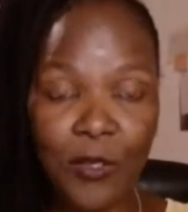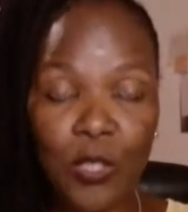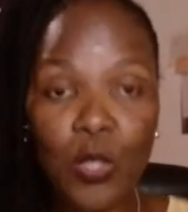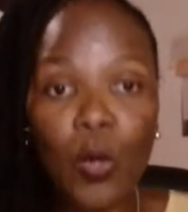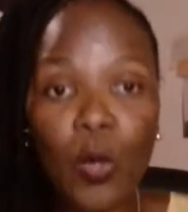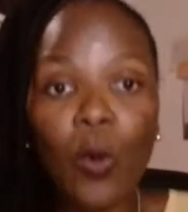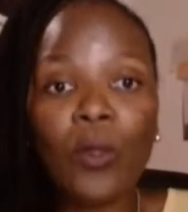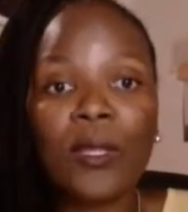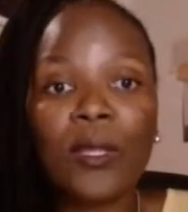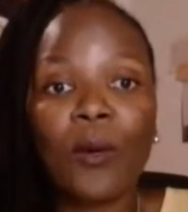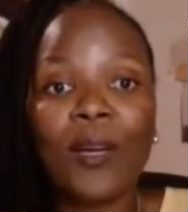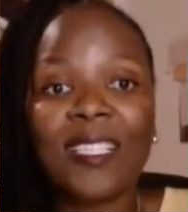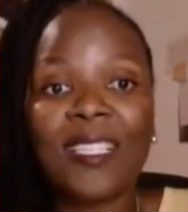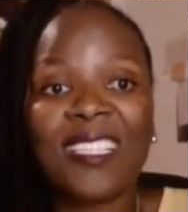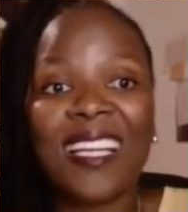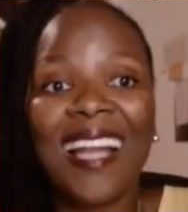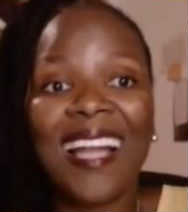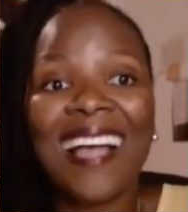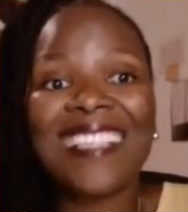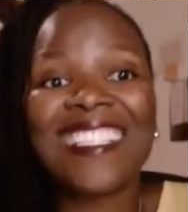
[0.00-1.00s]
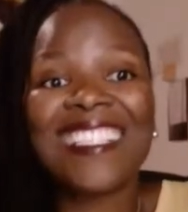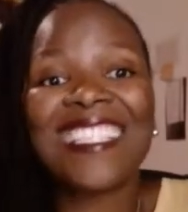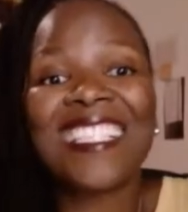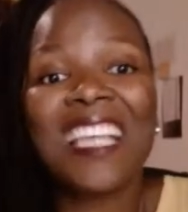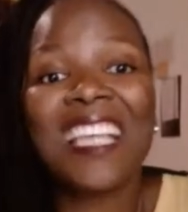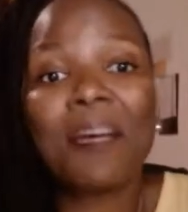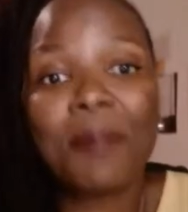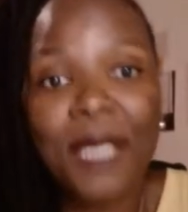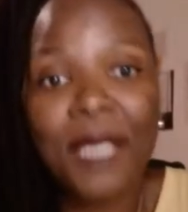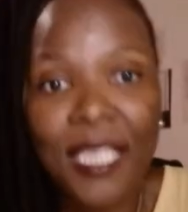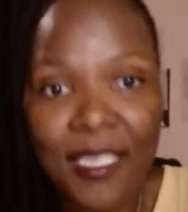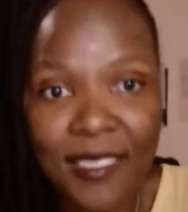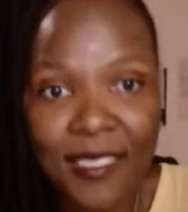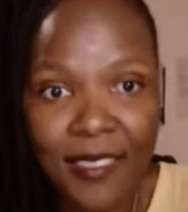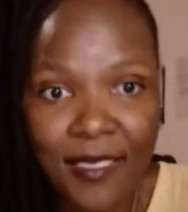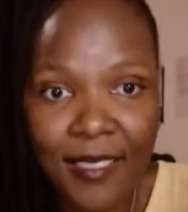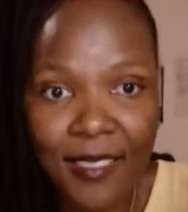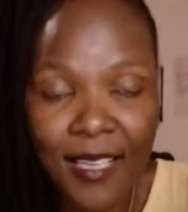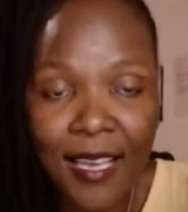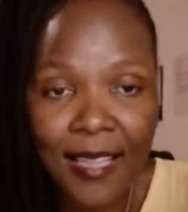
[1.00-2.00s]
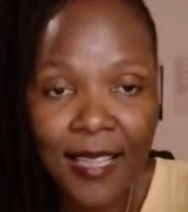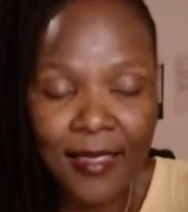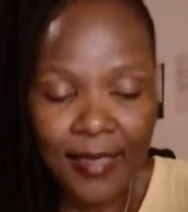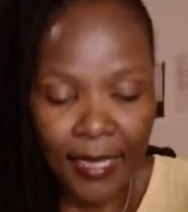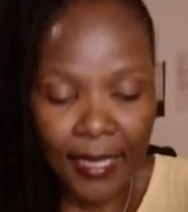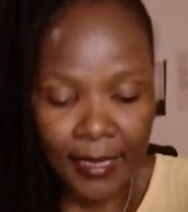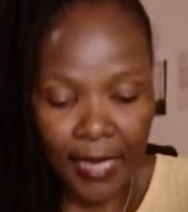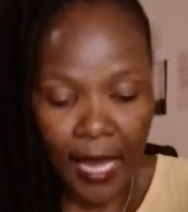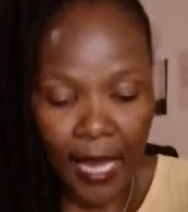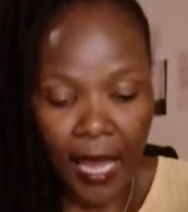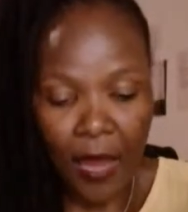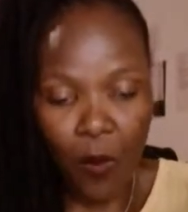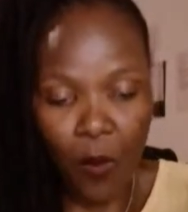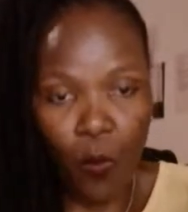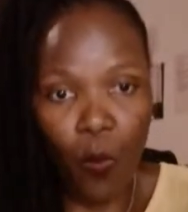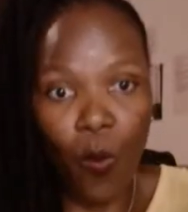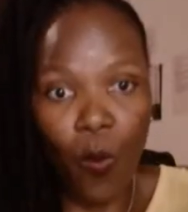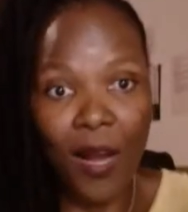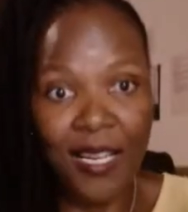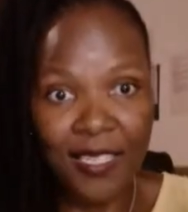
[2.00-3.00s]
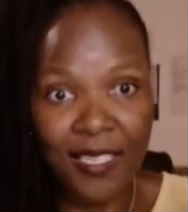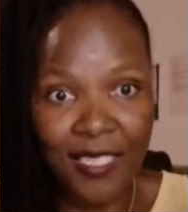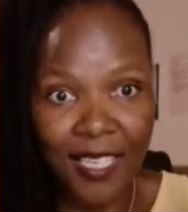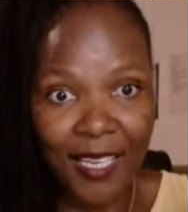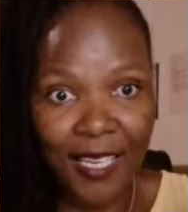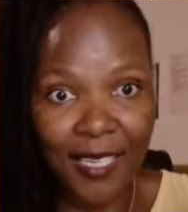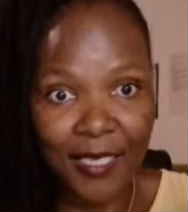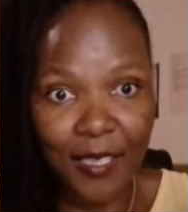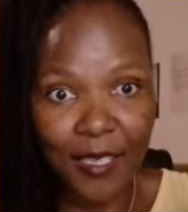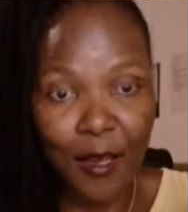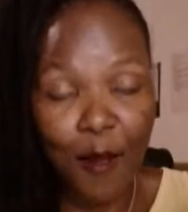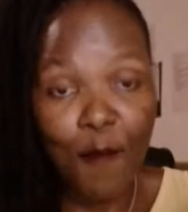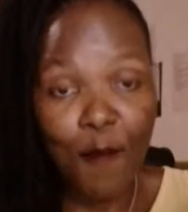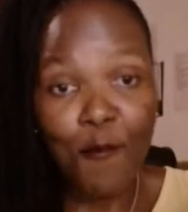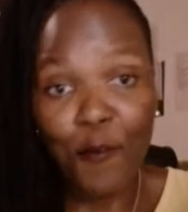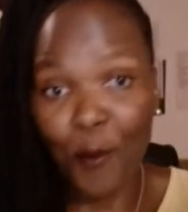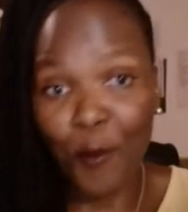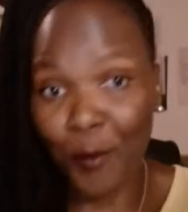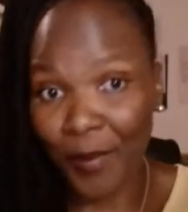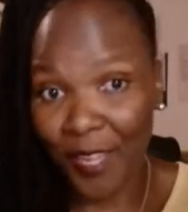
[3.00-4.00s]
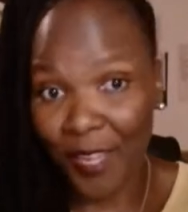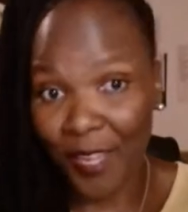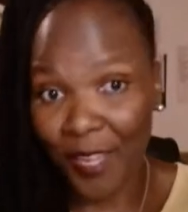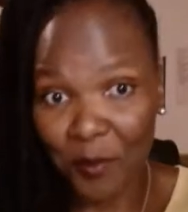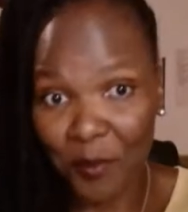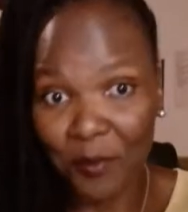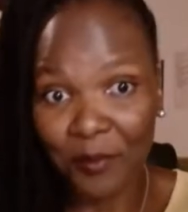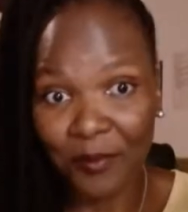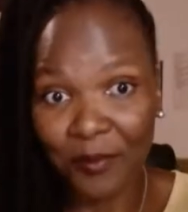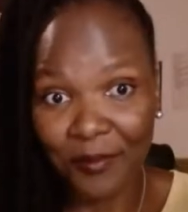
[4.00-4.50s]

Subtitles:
so there was that acceptance that I wanted from him.